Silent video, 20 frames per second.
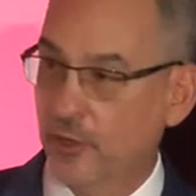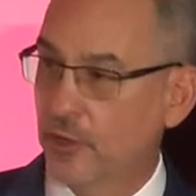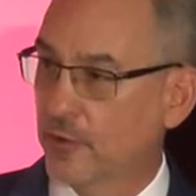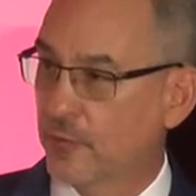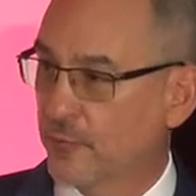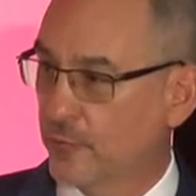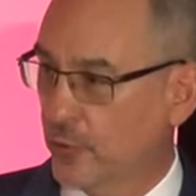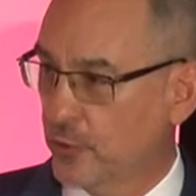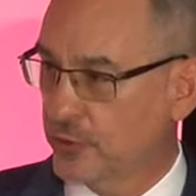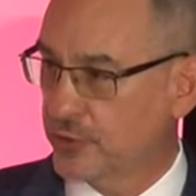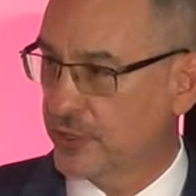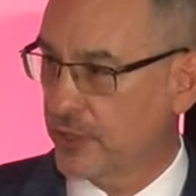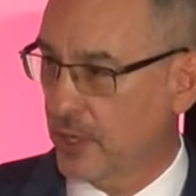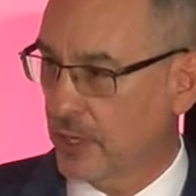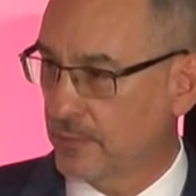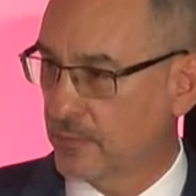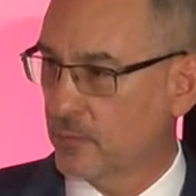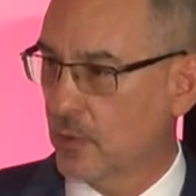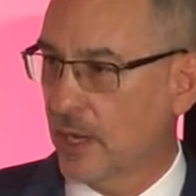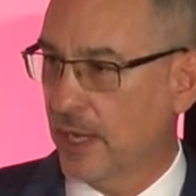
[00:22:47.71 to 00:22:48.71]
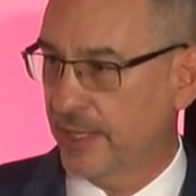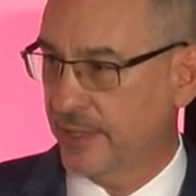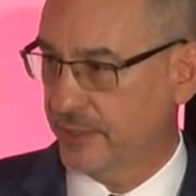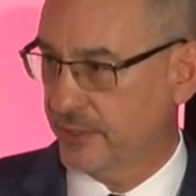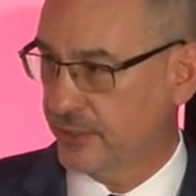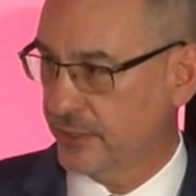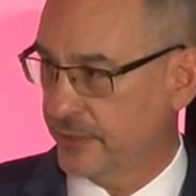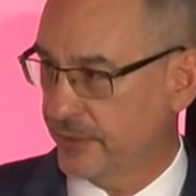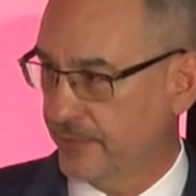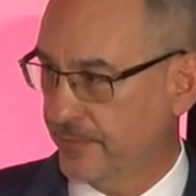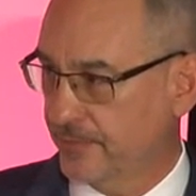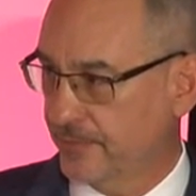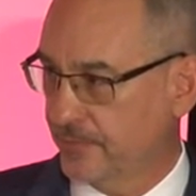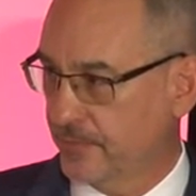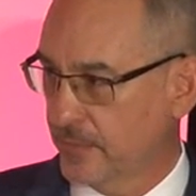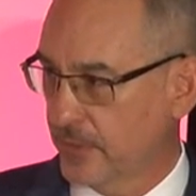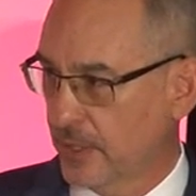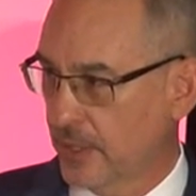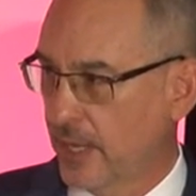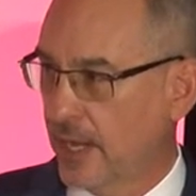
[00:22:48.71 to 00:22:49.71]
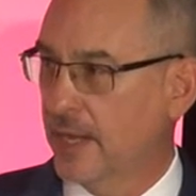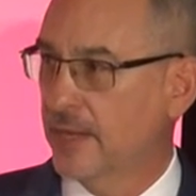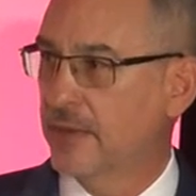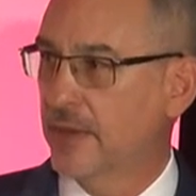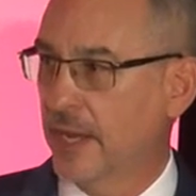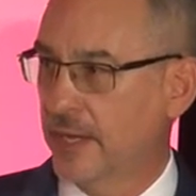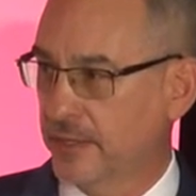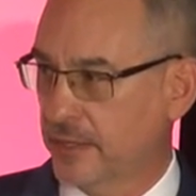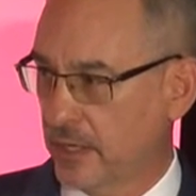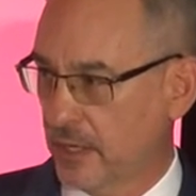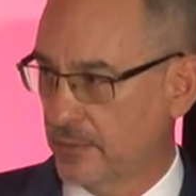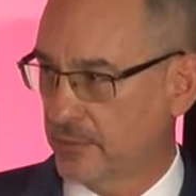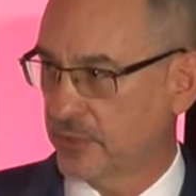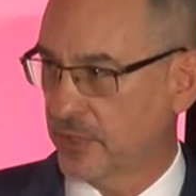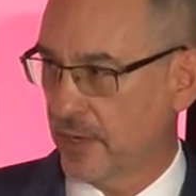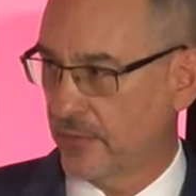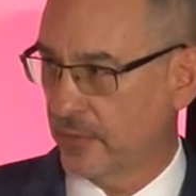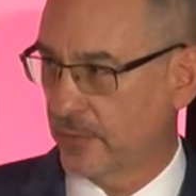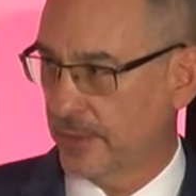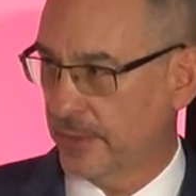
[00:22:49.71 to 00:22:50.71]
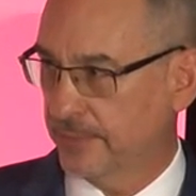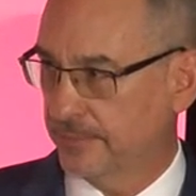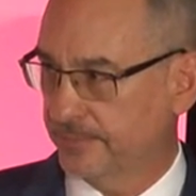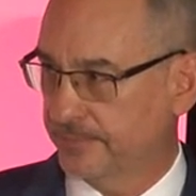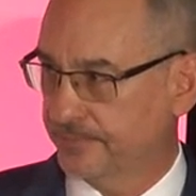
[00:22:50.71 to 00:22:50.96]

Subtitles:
first come rights, and then comes government.